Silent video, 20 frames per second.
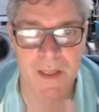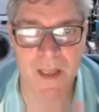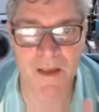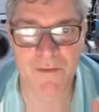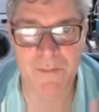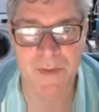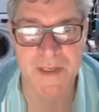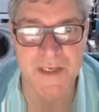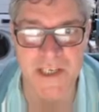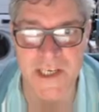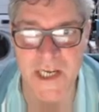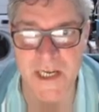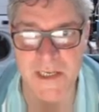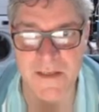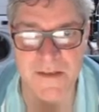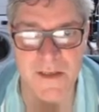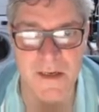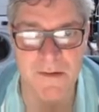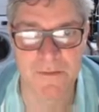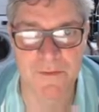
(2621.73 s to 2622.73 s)
FPGA
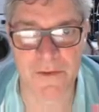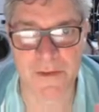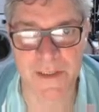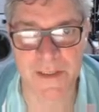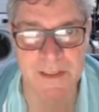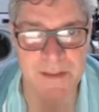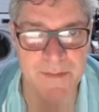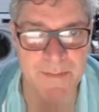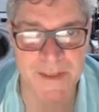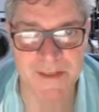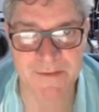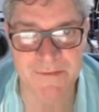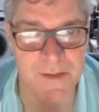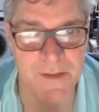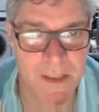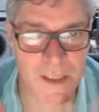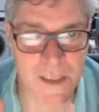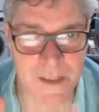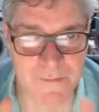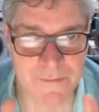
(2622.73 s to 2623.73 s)
stuff on
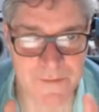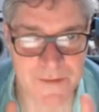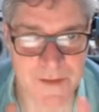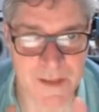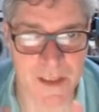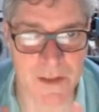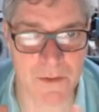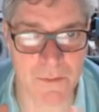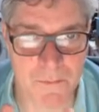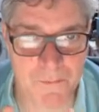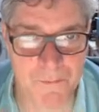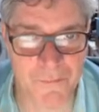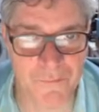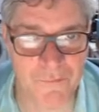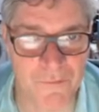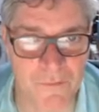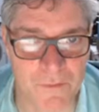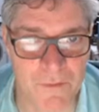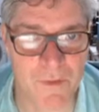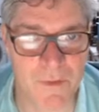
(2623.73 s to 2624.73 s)
ECP5. So,
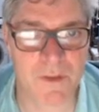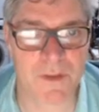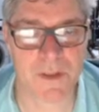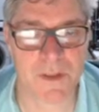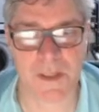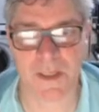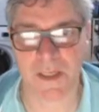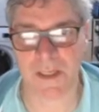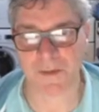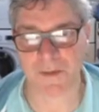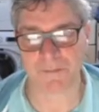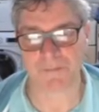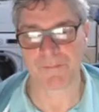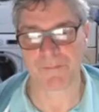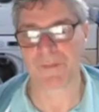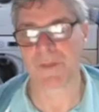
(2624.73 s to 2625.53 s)
you know,